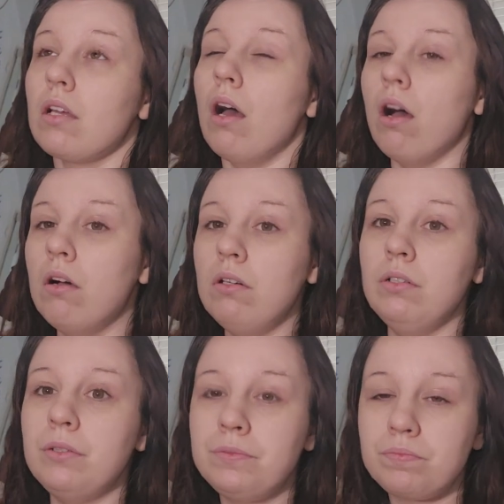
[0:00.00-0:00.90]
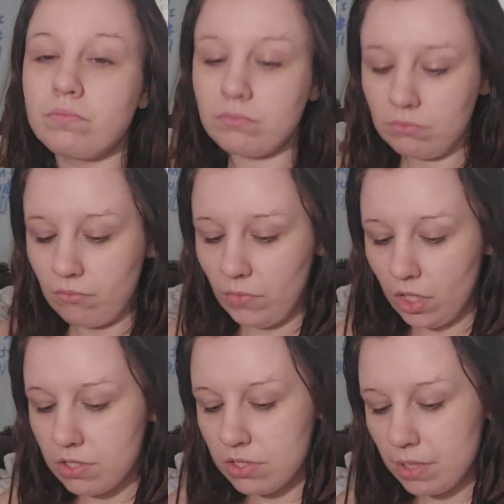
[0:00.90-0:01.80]

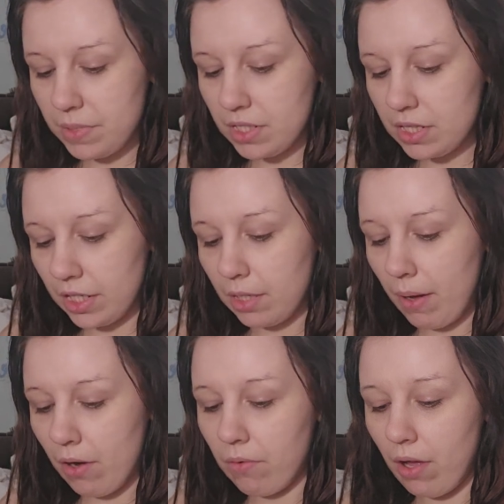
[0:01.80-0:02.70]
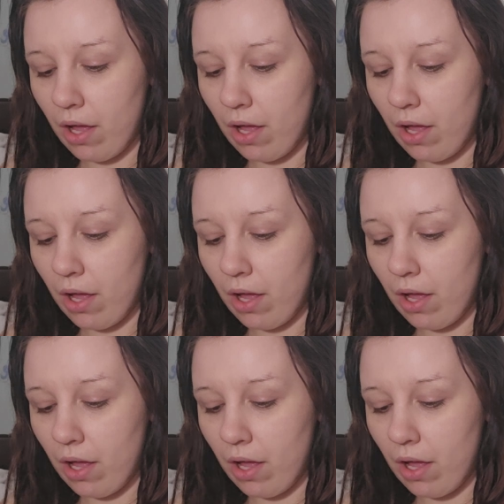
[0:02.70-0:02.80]
So something to think about.